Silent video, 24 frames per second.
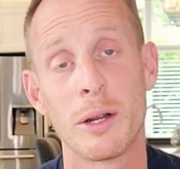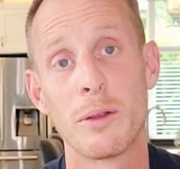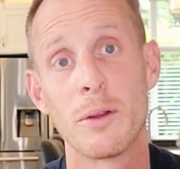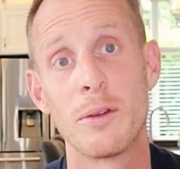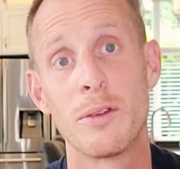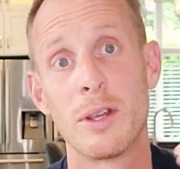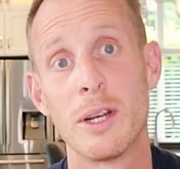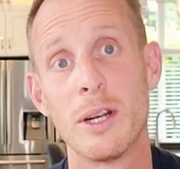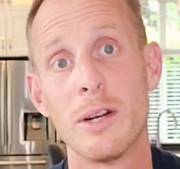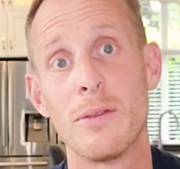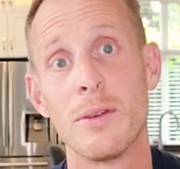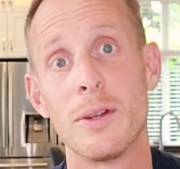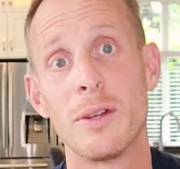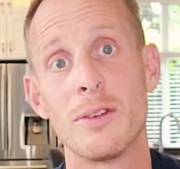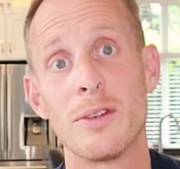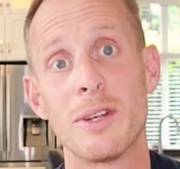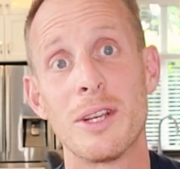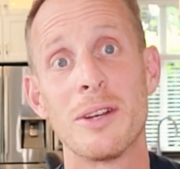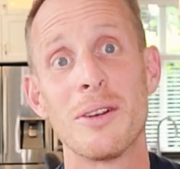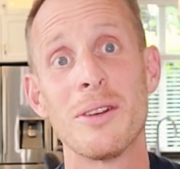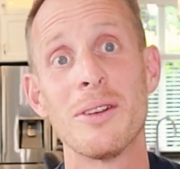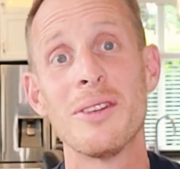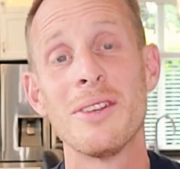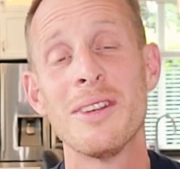on those interview
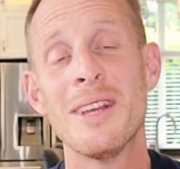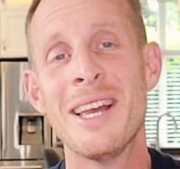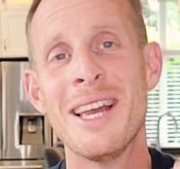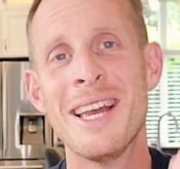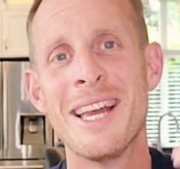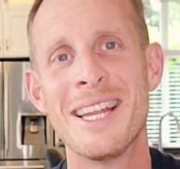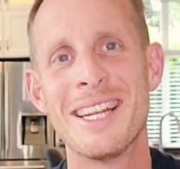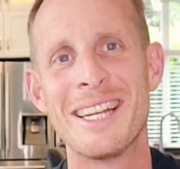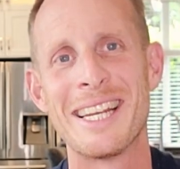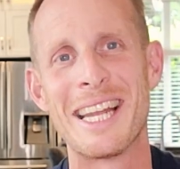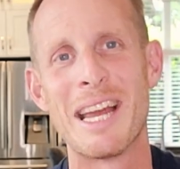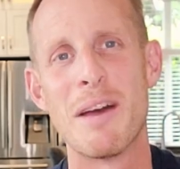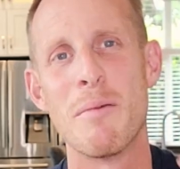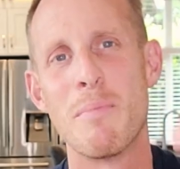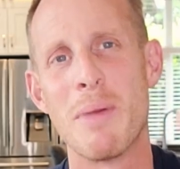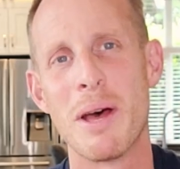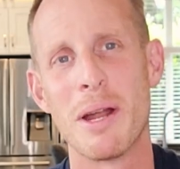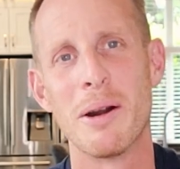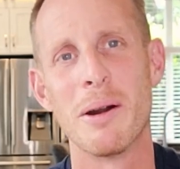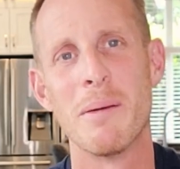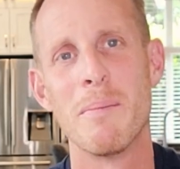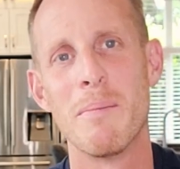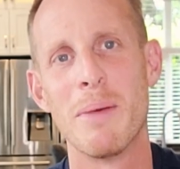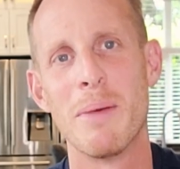skills to get better and